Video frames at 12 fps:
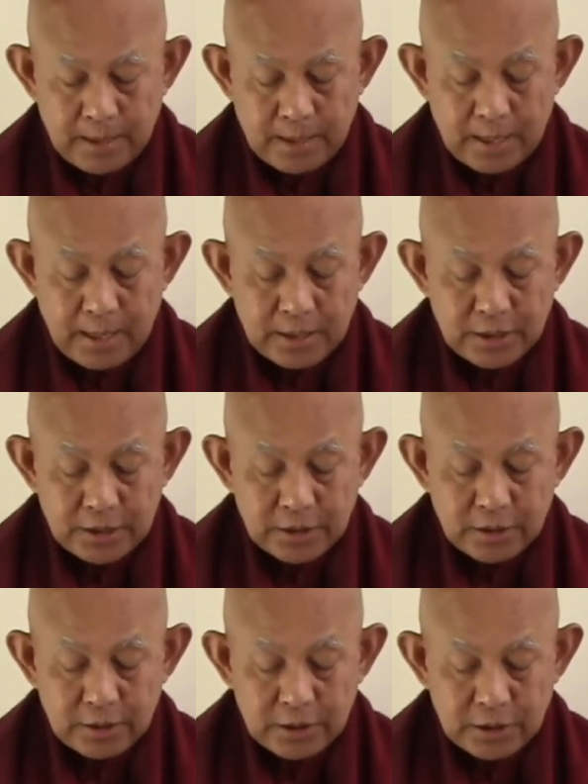And
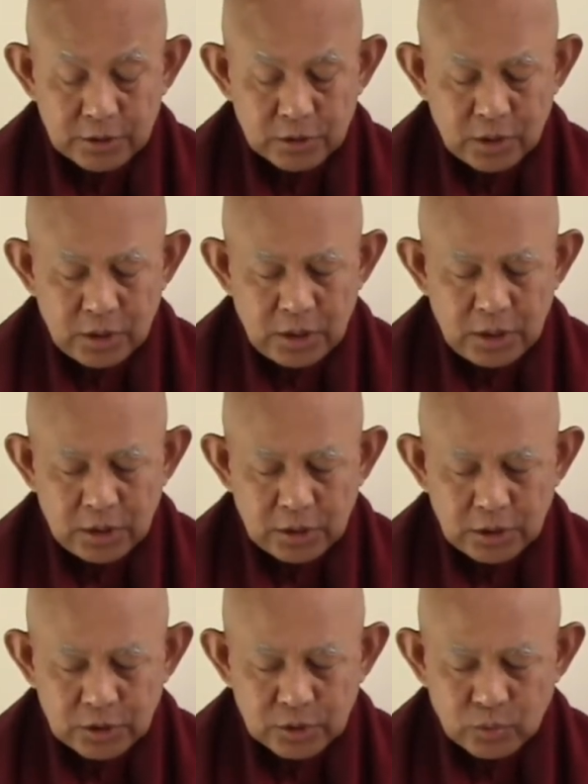here is
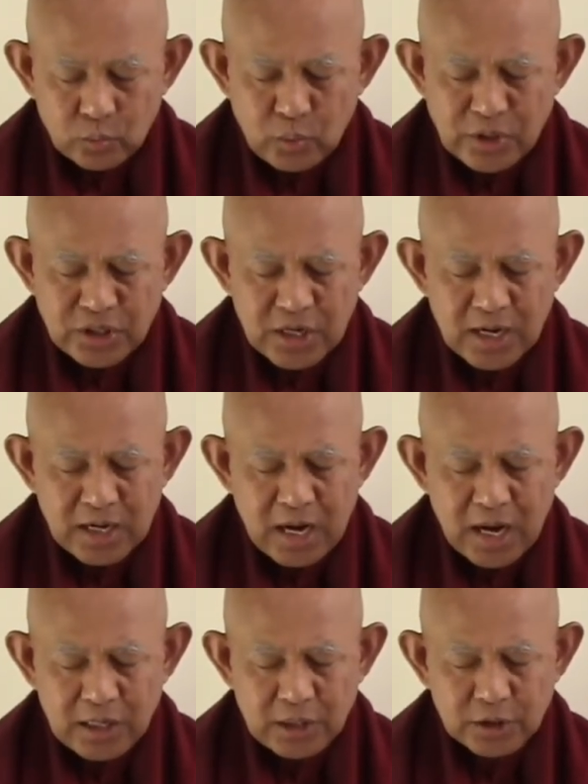this
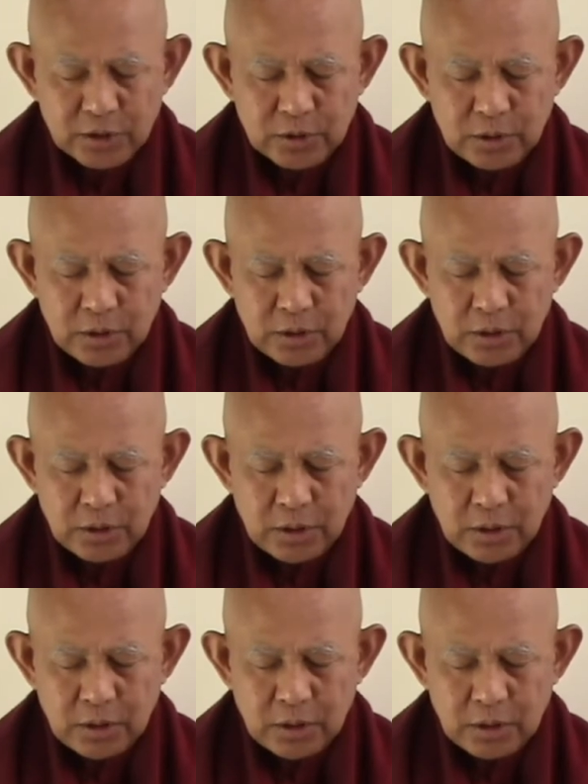vijnana is
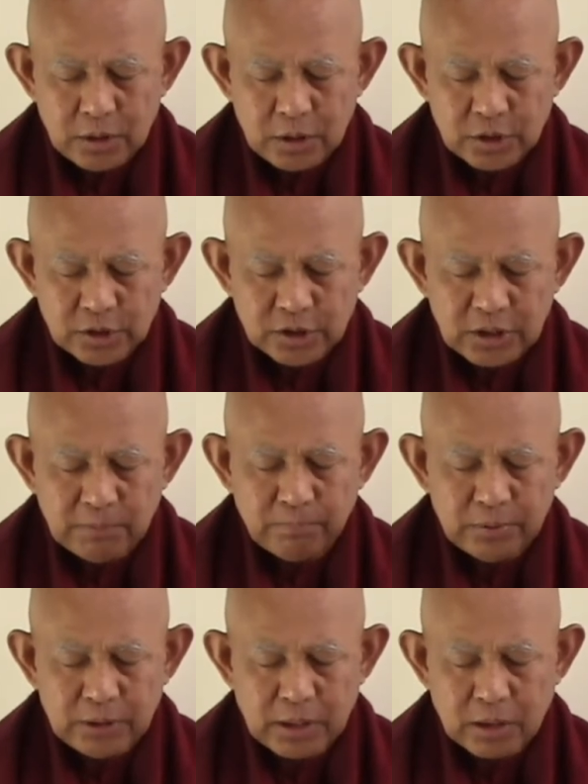
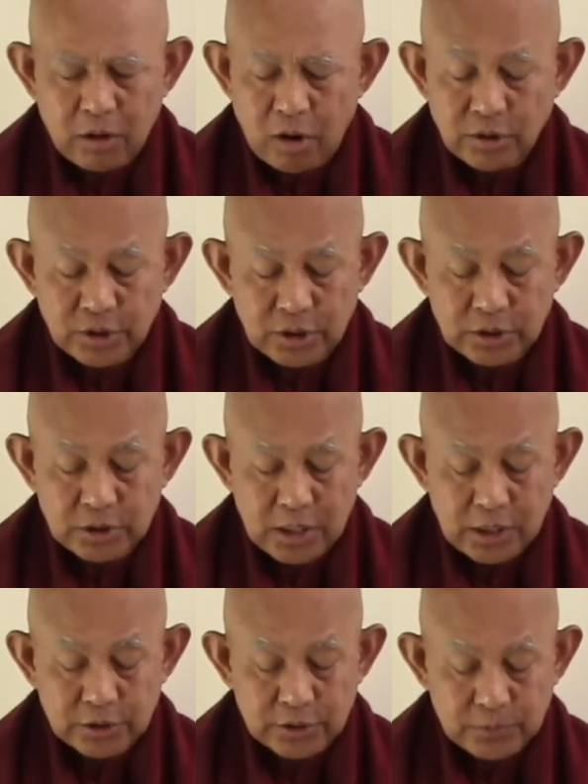simply a
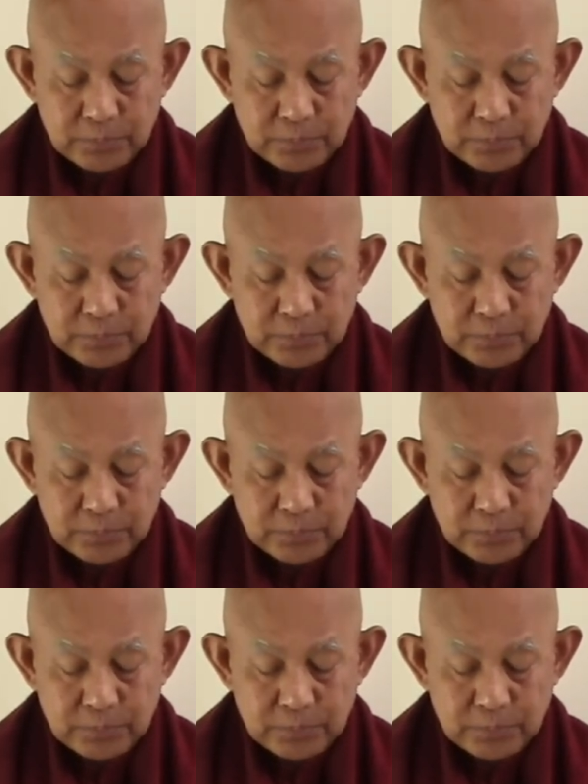consciousness.